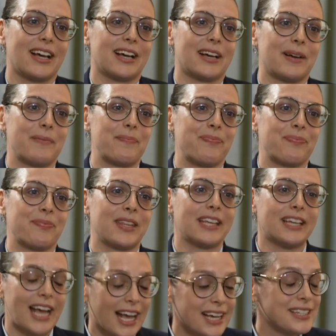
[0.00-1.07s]

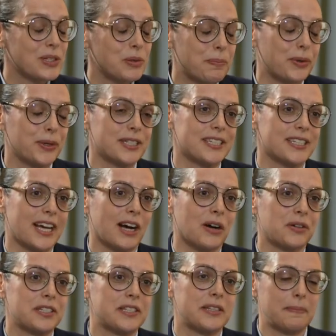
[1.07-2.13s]
As you pointed out,